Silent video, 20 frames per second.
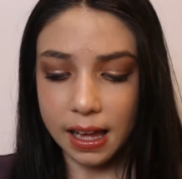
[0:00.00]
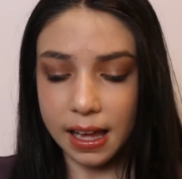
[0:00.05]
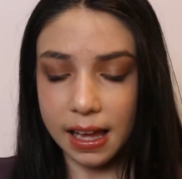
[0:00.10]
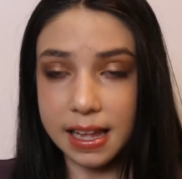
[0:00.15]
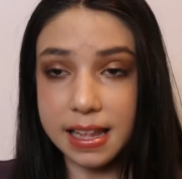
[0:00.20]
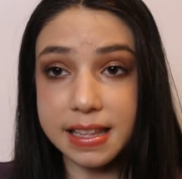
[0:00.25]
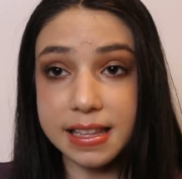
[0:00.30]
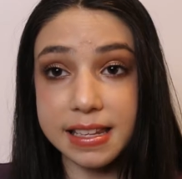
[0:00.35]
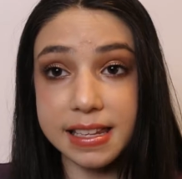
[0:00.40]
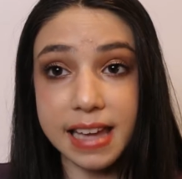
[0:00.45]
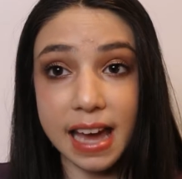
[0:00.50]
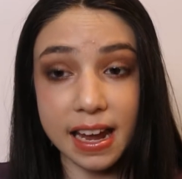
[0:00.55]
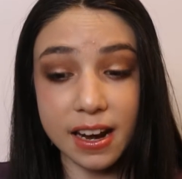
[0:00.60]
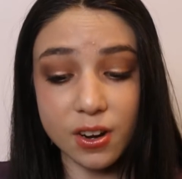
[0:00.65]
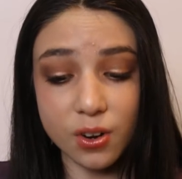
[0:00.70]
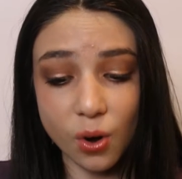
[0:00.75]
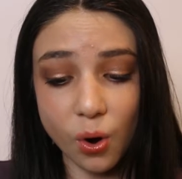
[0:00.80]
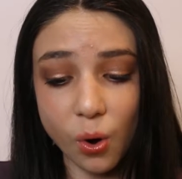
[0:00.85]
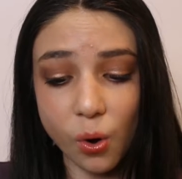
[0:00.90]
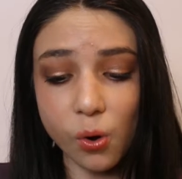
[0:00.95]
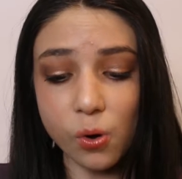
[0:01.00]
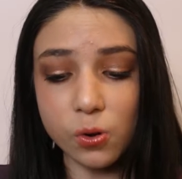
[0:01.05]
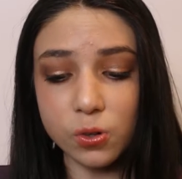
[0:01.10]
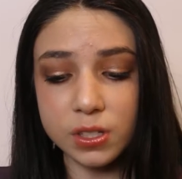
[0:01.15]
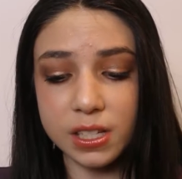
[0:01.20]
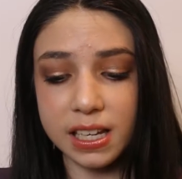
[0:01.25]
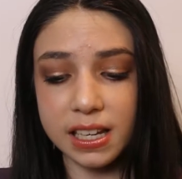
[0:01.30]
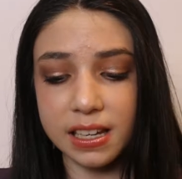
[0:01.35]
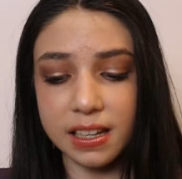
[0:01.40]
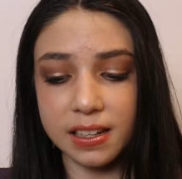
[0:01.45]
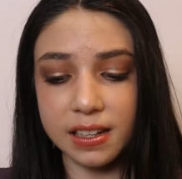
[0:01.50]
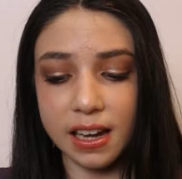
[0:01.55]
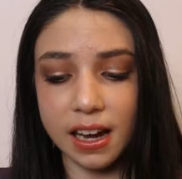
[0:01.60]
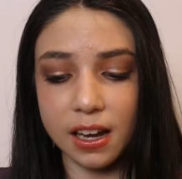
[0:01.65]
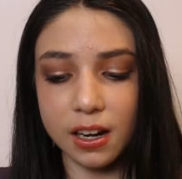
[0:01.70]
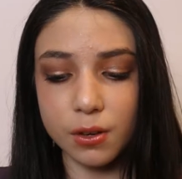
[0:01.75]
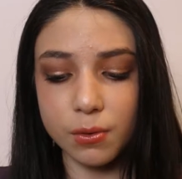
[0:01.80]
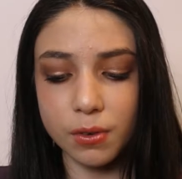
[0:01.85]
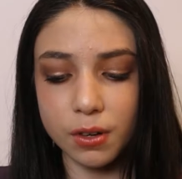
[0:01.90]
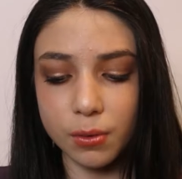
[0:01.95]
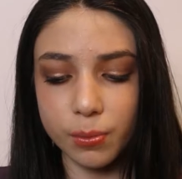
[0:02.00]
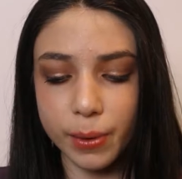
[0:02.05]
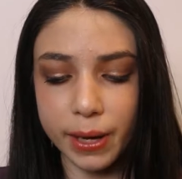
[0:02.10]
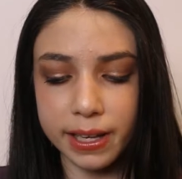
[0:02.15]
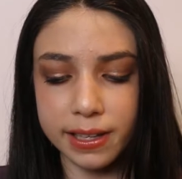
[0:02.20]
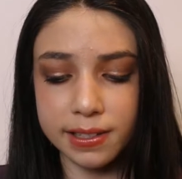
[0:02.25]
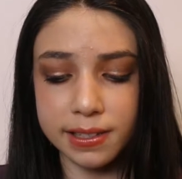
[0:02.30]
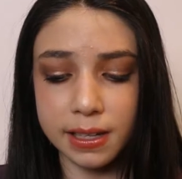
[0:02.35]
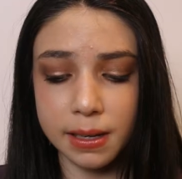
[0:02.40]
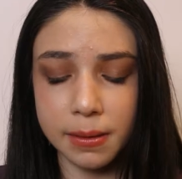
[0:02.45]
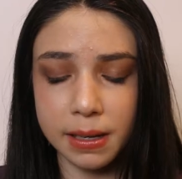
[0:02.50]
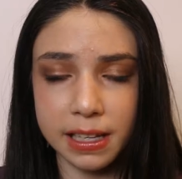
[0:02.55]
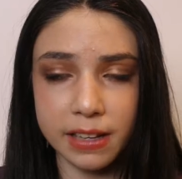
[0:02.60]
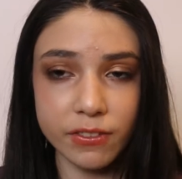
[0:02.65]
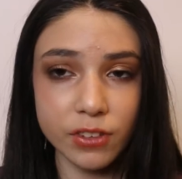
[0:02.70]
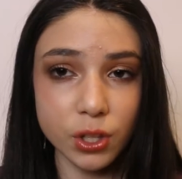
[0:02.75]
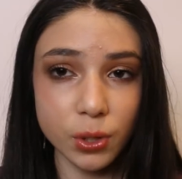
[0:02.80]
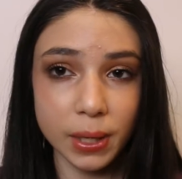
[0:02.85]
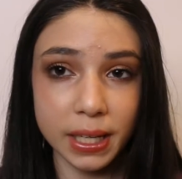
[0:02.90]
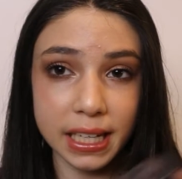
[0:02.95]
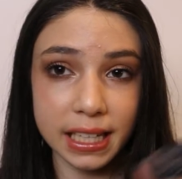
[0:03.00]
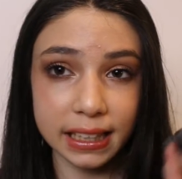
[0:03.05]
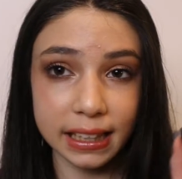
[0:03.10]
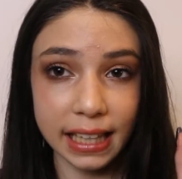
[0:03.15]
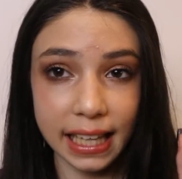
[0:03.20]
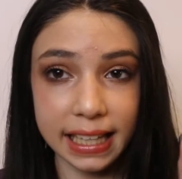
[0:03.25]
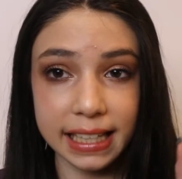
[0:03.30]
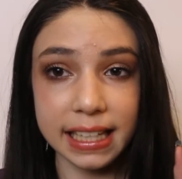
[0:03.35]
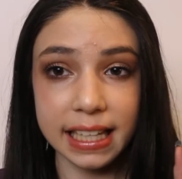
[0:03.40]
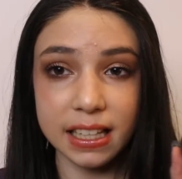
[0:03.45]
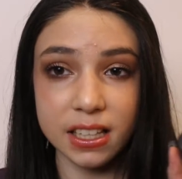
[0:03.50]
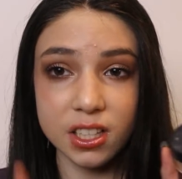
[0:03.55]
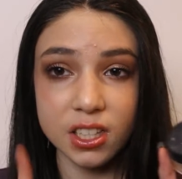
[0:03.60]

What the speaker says: it's getting old and I don't want to waste it even though I didn't like it.